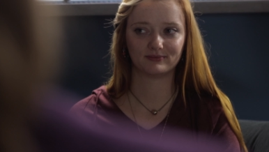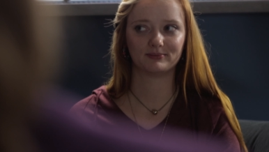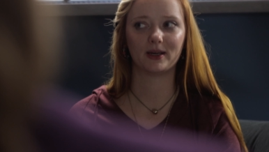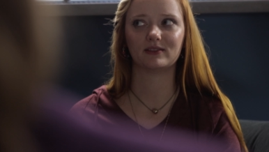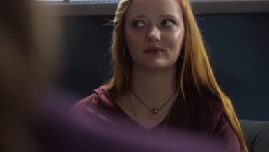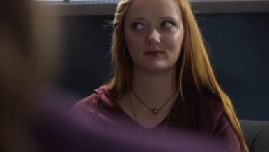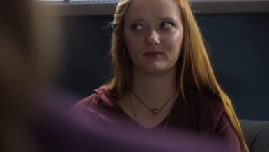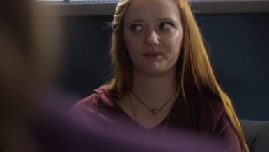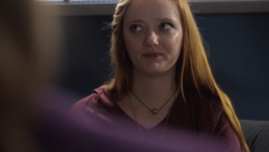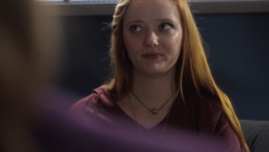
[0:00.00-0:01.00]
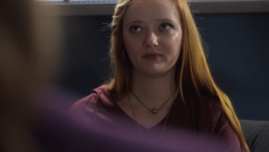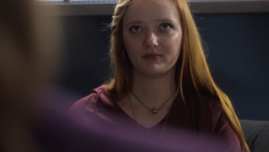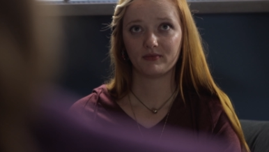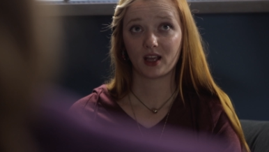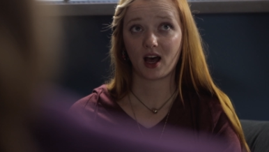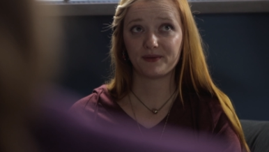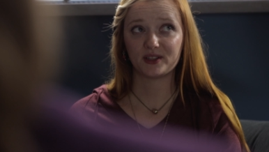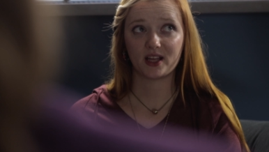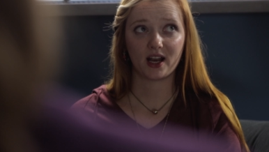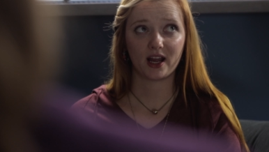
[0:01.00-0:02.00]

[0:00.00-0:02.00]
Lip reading: But after that,